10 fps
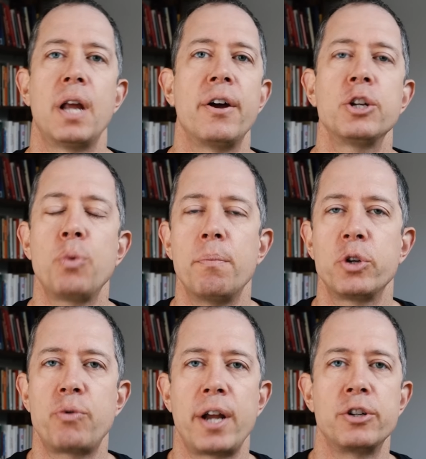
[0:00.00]
Now here's what
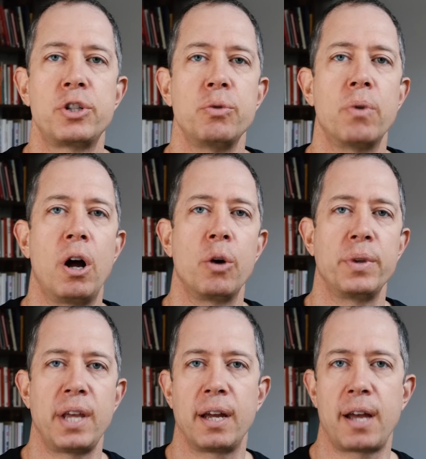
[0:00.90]
most writers do wrong
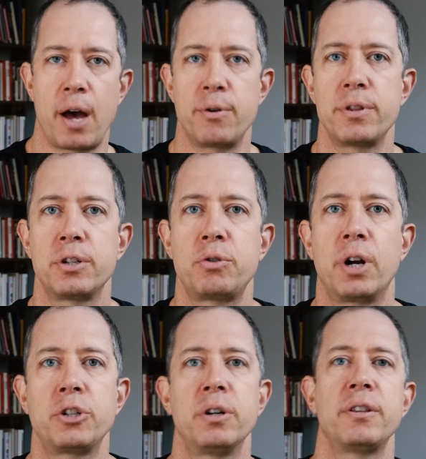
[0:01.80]
when they encounter this
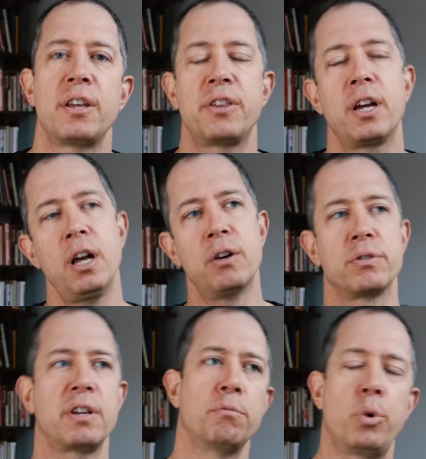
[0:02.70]
structure. They think, oh,
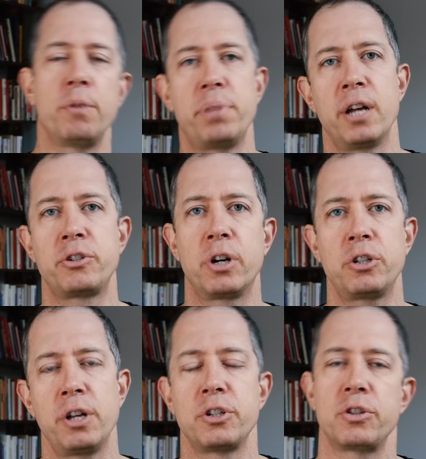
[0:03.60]
7-point plot
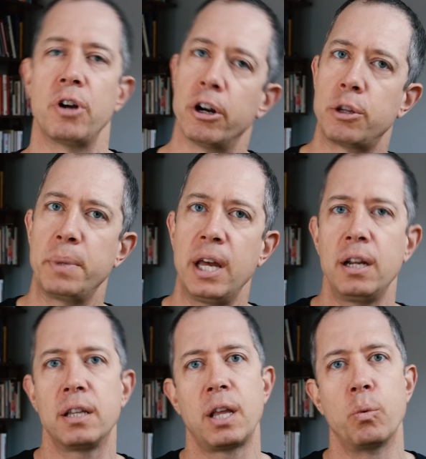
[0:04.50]
structure, I'll just start at the
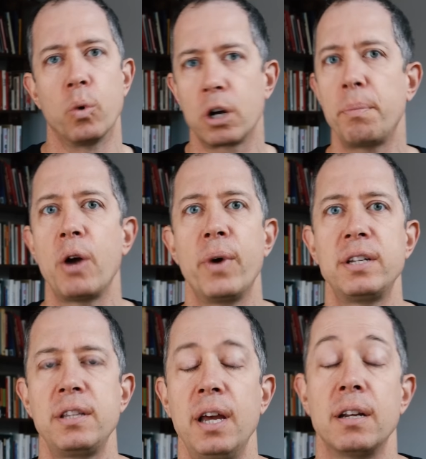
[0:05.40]
beginning and then work my way
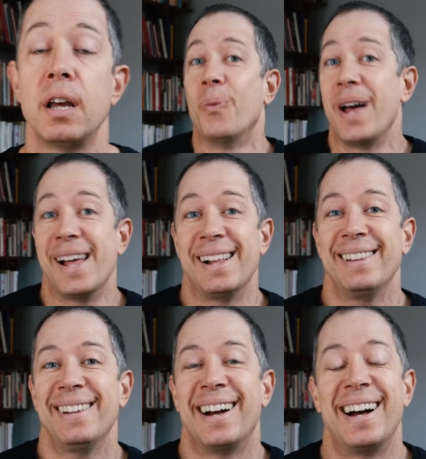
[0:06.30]
to the end.
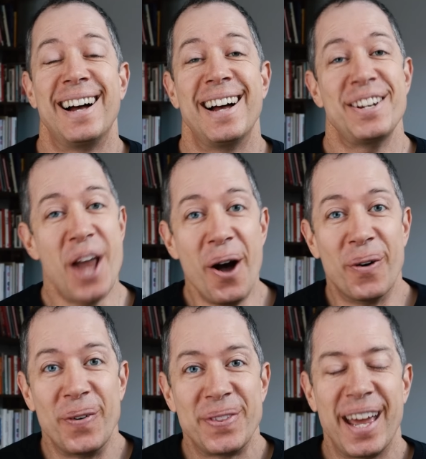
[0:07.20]
Well,
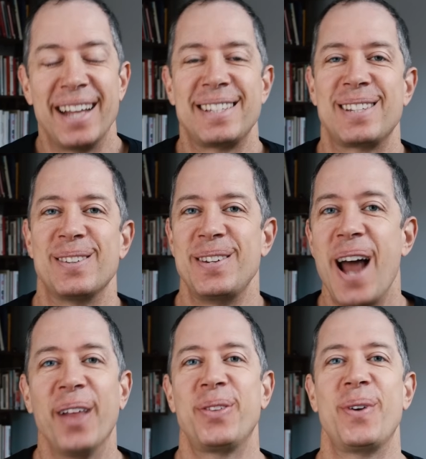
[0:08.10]
no, that's
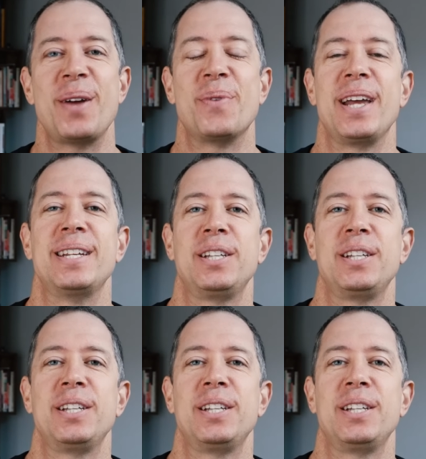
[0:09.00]
not the right way to